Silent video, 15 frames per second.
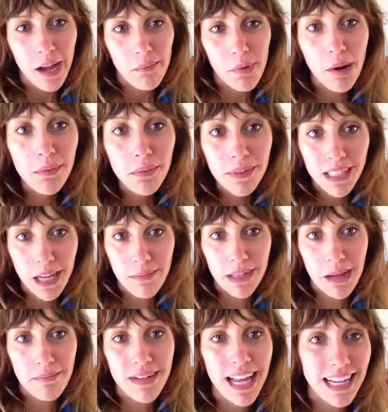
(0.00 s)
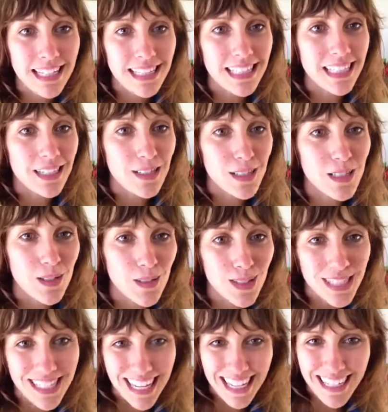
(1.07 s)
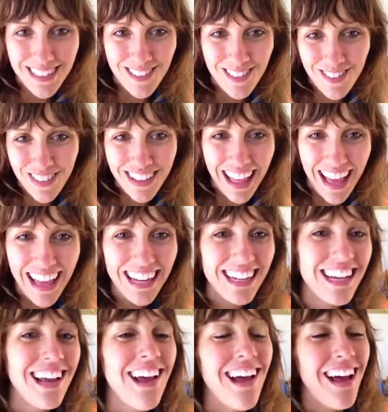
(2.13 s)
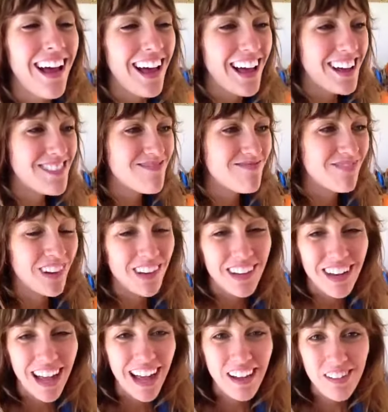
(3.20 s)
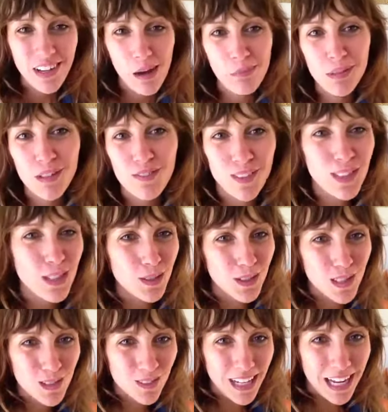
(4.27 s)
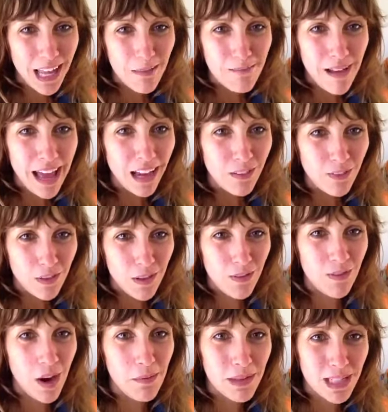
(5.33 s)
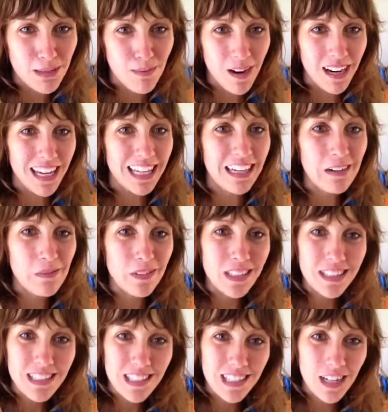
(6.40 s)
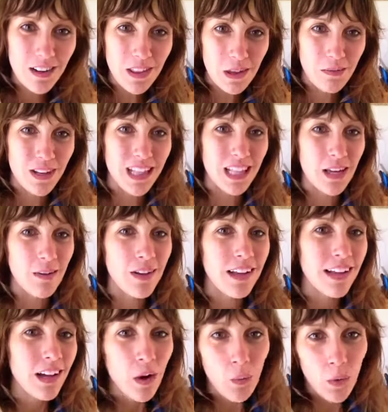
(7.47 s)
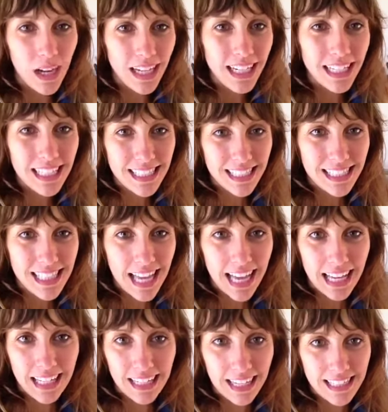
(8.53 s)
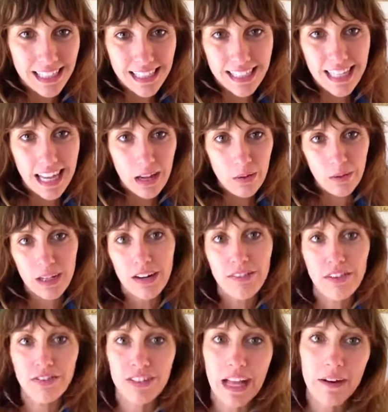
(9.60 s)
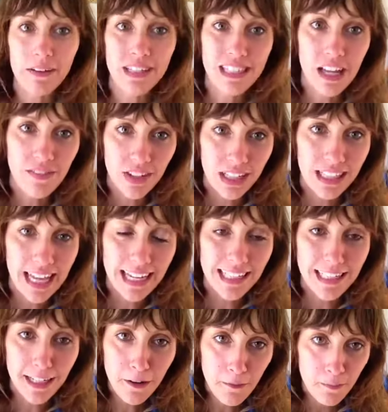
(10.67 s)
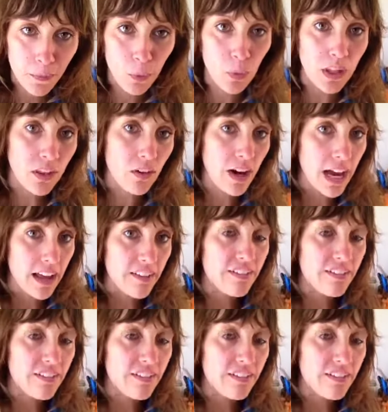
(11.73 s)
probably coming up next year, so stay tuned for that. But I have a couple of rituals when I get back from the farmers market, and I wanted to share them with you. One is that I just take whatever flowers I've collected, whether